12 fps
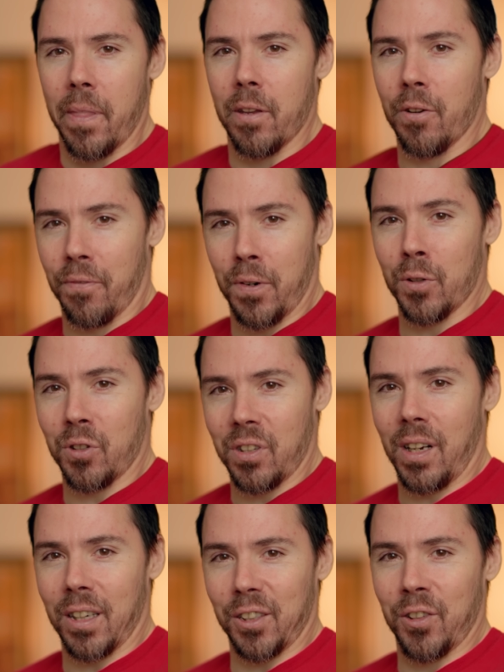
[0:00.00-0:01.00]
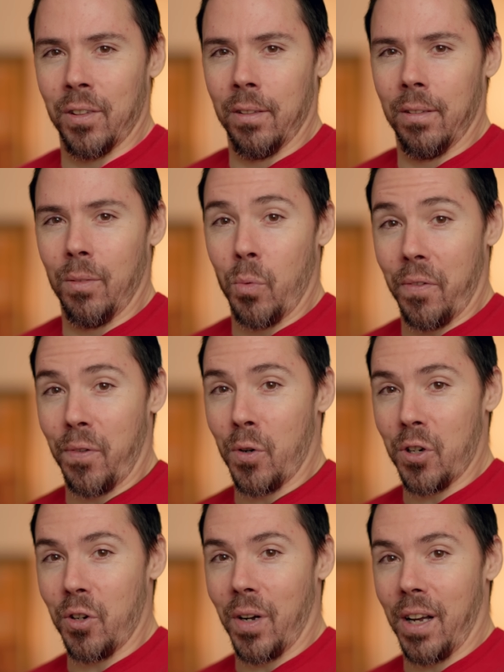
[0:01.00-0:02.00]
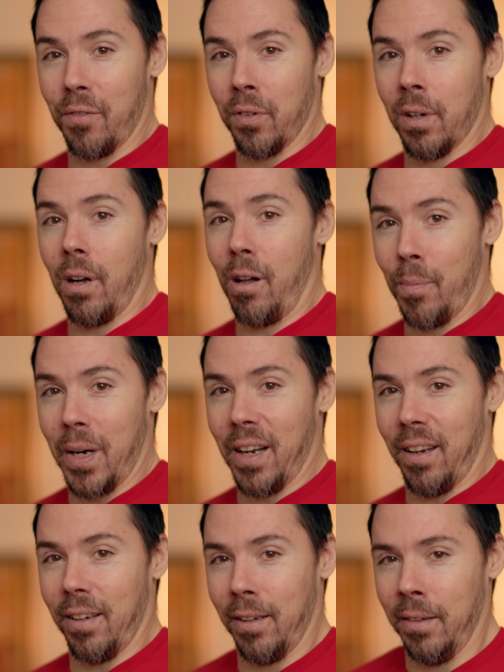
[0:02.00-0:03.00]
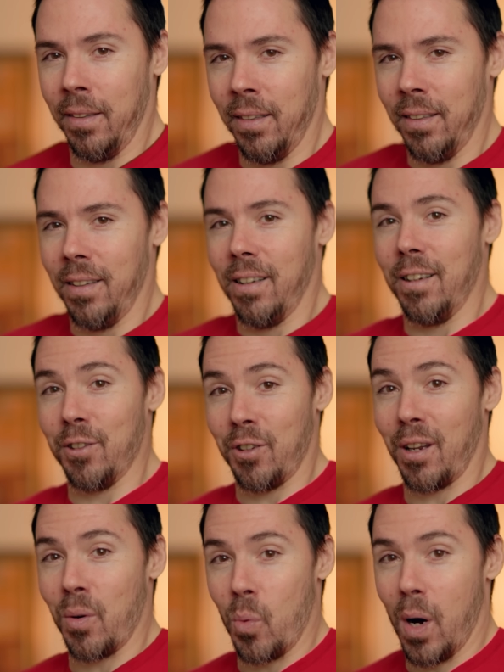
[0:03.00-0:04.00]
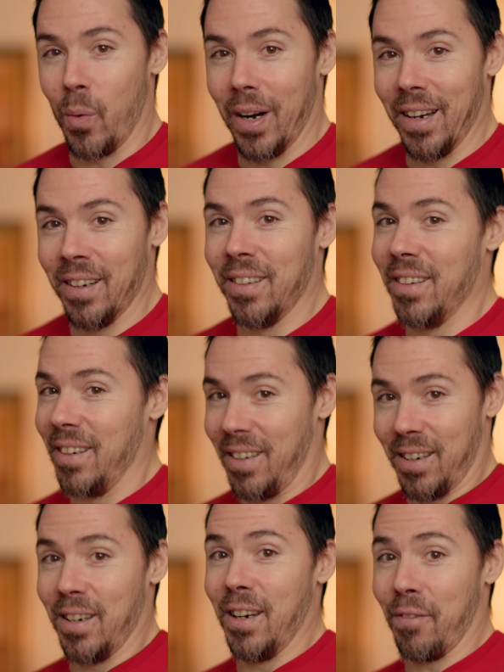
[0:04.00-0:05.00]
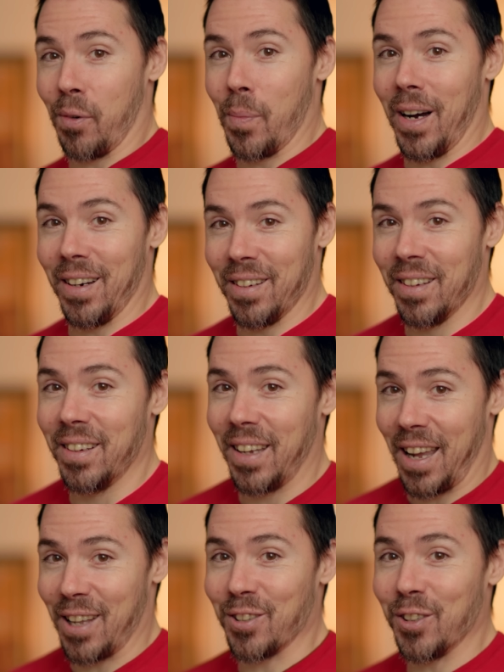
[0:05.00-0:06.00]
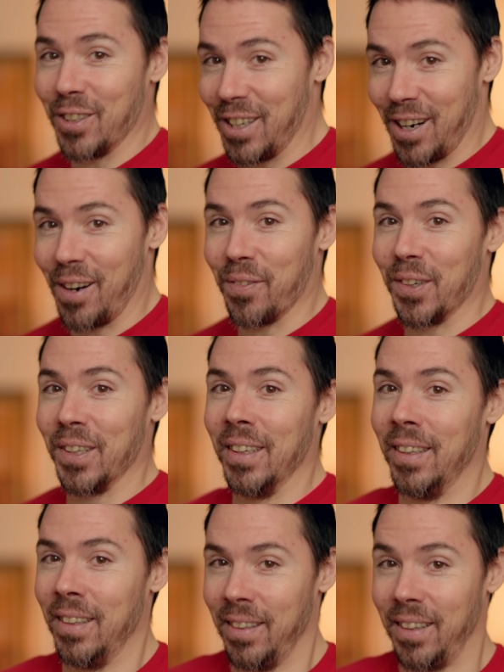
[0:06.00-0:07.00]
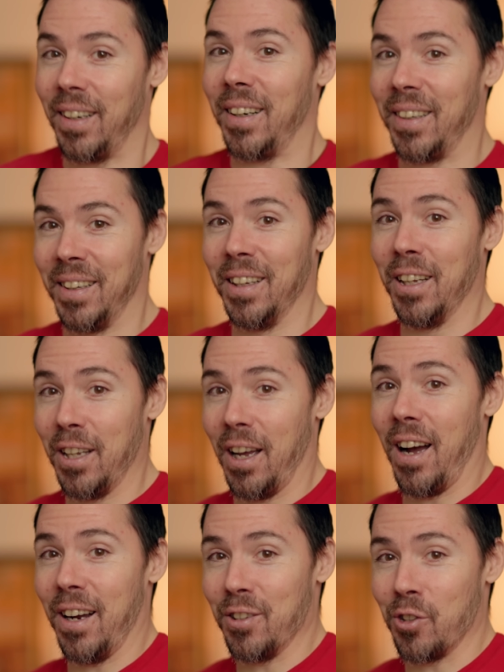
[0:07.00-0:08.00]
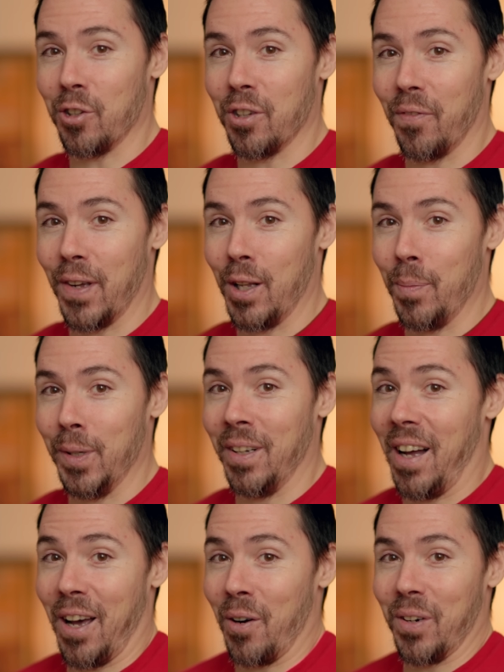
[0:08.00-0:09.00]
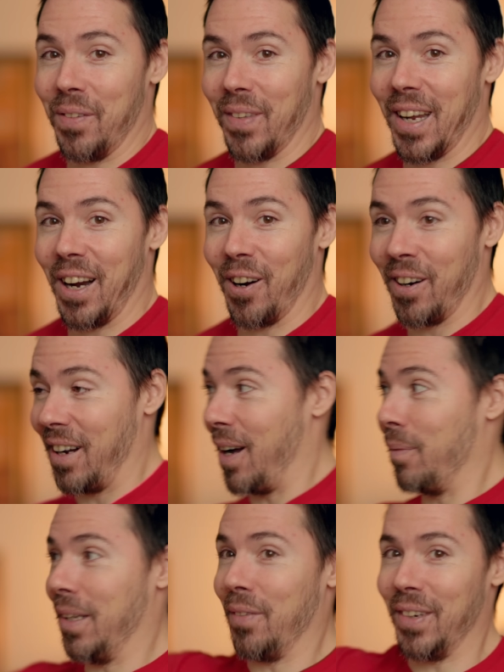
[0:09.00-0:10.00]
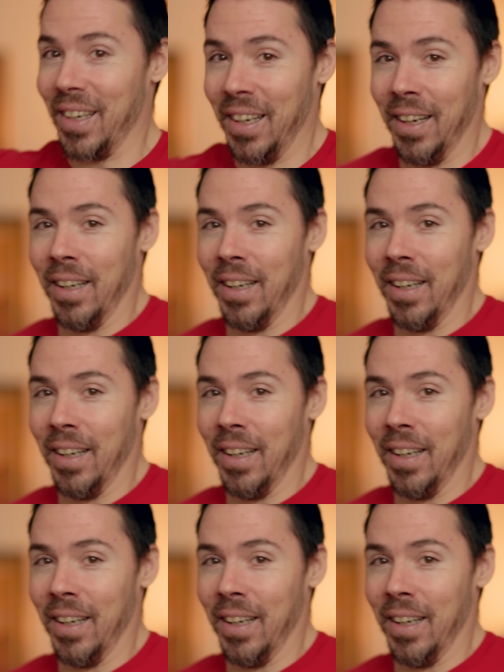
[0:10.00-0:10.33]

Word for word: Your phone sucks. What phone do you have? I'll buy it. It's not a Huawei. Never mind. Canceled the offer. Huh? Hi, is this available? I don't even care. I'm leaving.